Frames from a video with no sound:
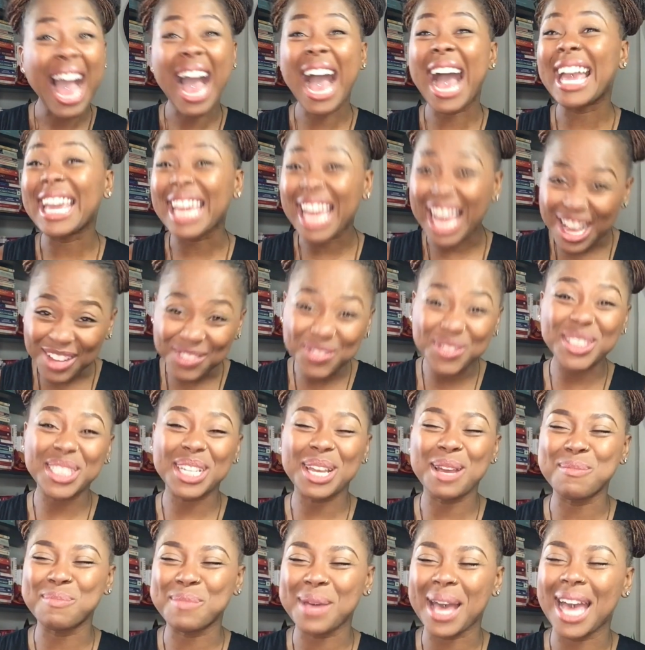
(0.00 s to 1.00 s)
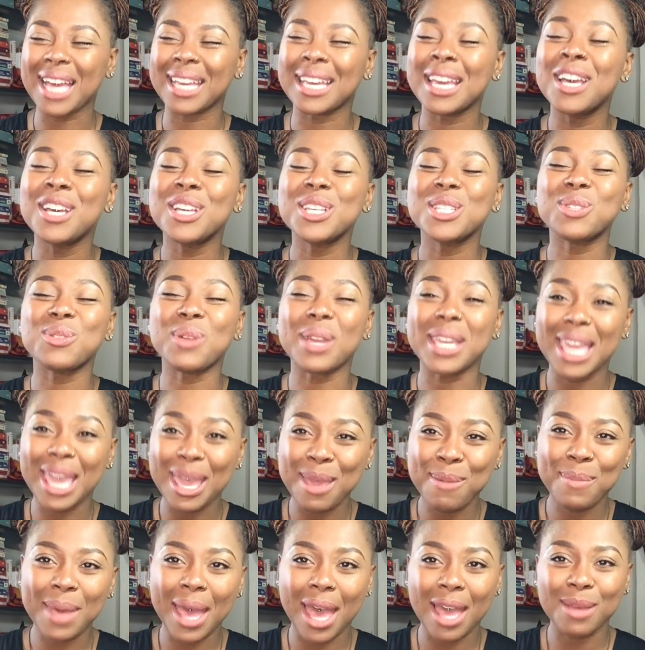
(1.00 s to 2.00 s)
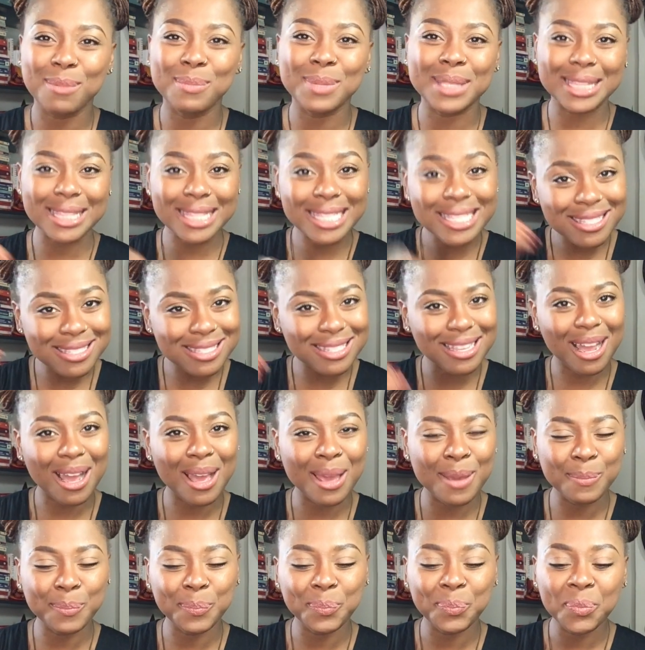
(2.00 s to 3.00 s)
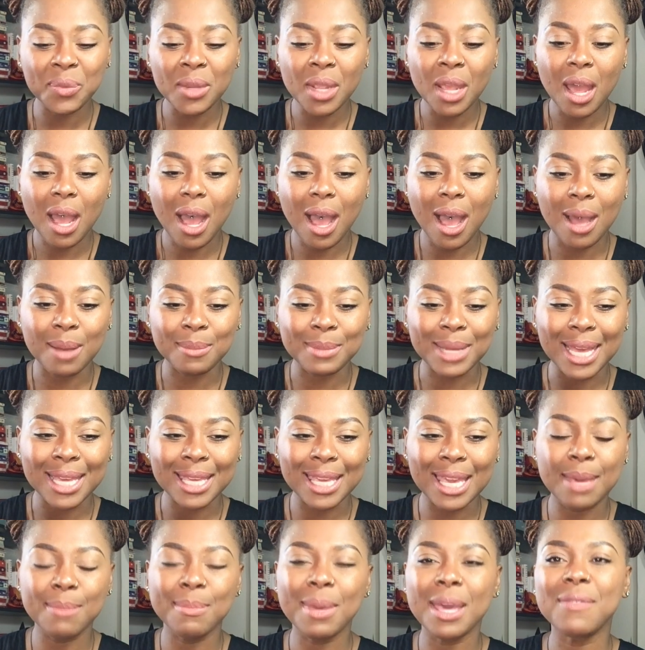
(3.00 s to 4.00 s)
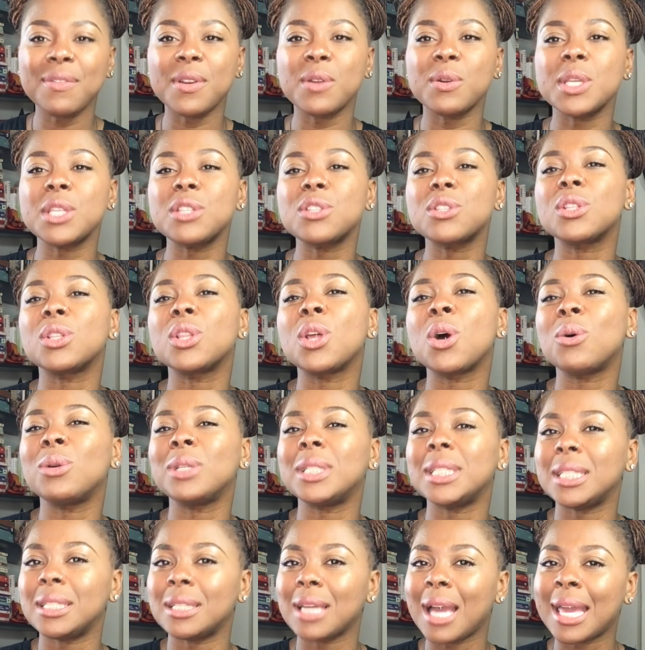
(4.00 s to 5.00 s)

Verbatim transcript: I have to come back. So I came back, but this time um, I came back very slowly.